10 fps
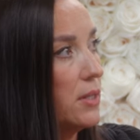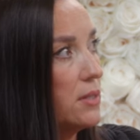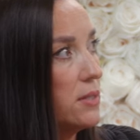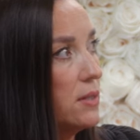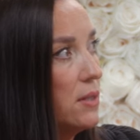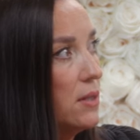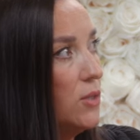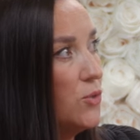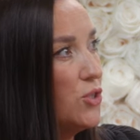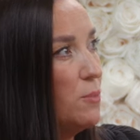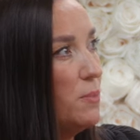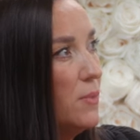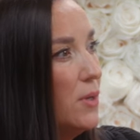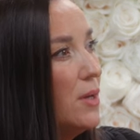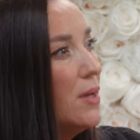It's
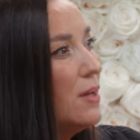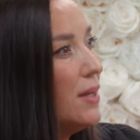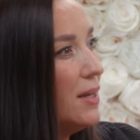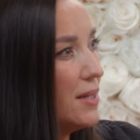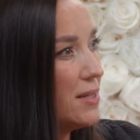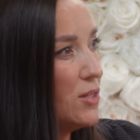celebrated. To, it is.